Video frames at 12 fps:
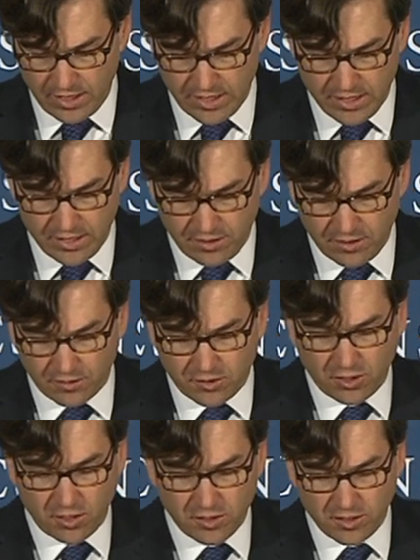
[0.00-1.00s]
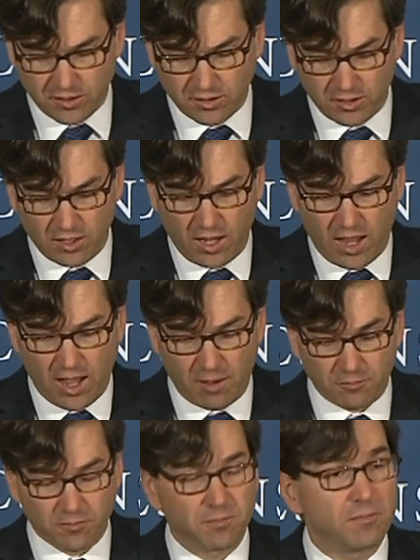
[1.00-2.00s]
In the current
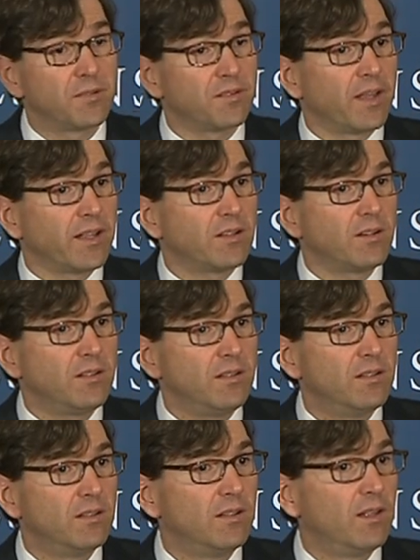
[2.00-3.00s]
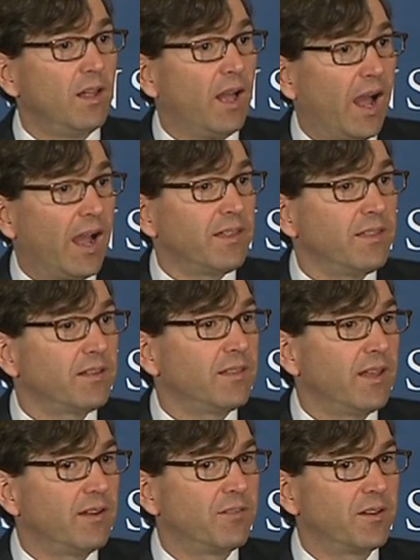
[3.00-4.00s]
cycle, I think
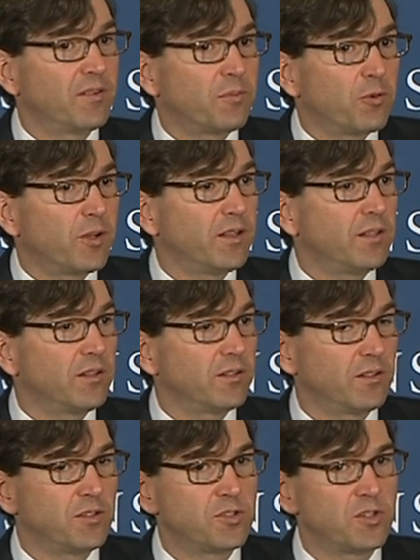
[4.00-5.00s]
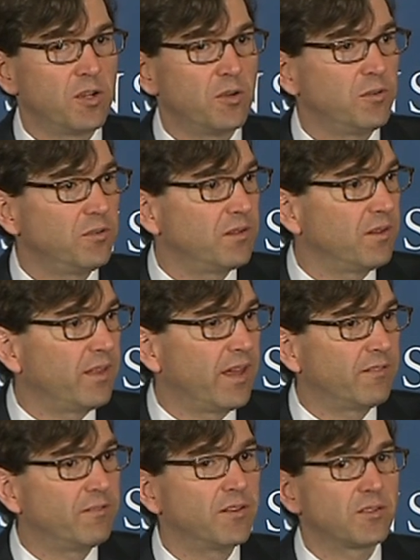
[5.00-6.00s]
the evidence pretty clearly shows
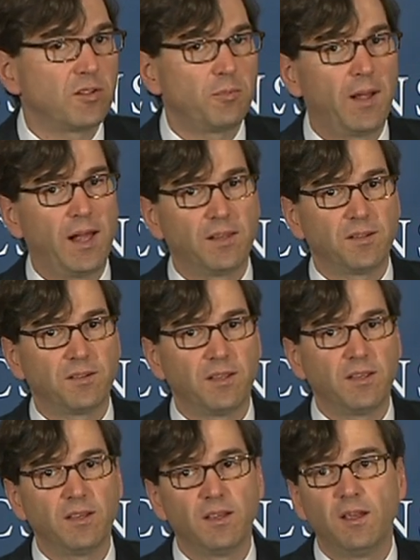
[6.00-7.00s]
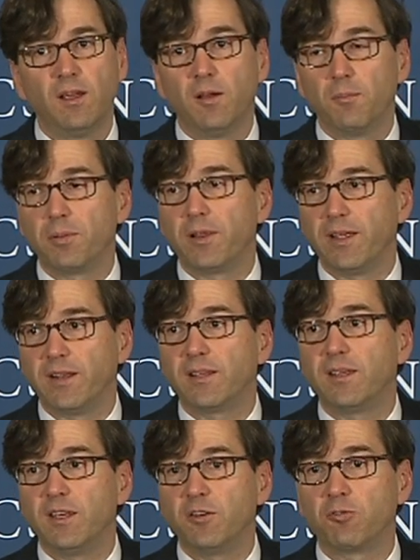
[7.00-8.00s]
that fiscal policy played a
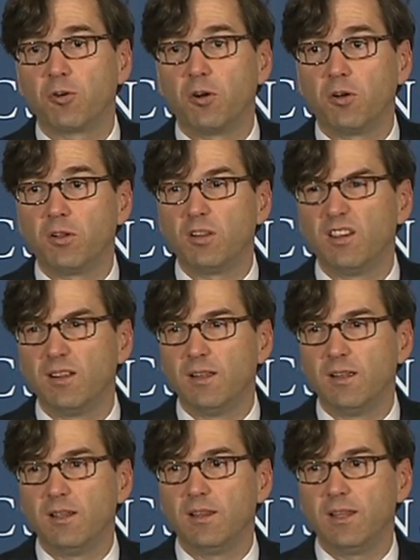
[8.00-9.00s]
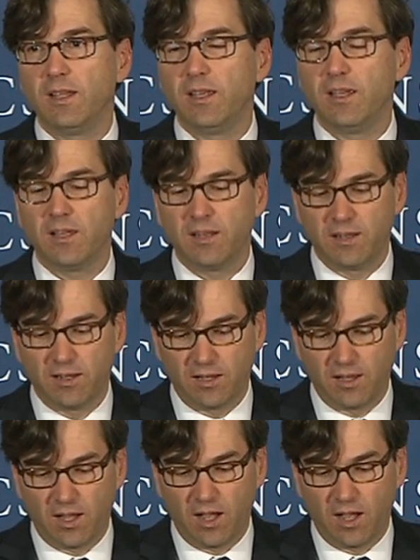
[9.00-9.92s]
key role in